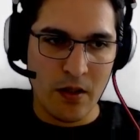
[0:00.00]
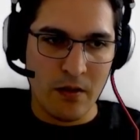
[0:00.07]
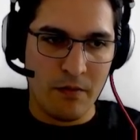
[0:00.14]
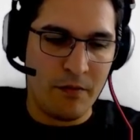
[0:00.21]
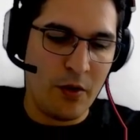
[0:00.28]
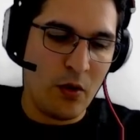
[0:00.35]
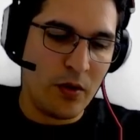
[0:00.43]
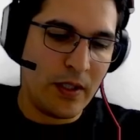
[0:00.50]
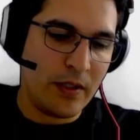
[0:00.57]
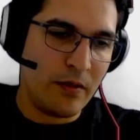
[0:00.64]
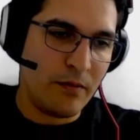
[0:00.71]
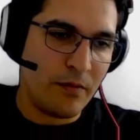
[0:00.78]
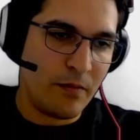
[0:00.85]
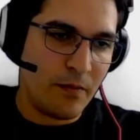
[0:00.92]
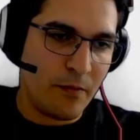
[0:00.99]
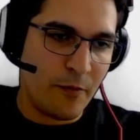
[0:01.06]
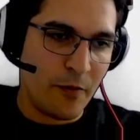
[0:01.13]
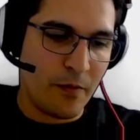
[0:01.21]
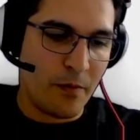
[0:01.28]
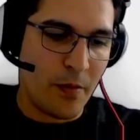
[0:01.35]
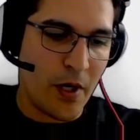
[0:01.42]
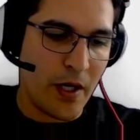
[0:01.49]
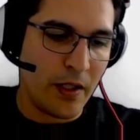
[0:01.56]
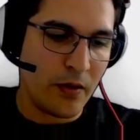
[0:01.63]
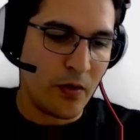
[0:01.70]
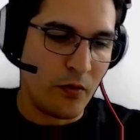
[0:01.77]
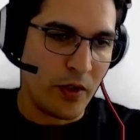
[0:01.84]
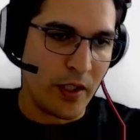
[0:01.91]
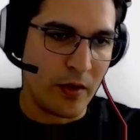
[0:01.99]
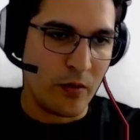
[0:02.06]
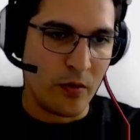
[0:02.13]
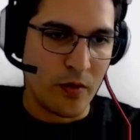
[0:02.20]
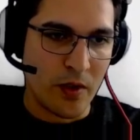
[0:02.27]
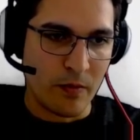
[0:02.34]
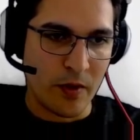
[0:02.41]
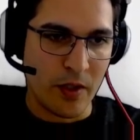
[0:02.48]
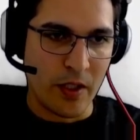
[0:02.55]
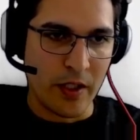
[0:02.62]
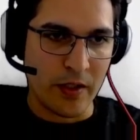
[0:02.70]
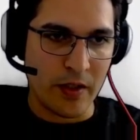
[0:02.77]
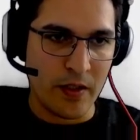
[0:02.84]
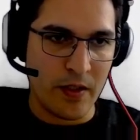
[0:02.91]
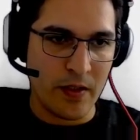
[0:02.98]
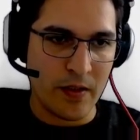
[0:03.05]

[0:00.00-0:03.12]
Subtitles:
we know that in Python we can do something like this,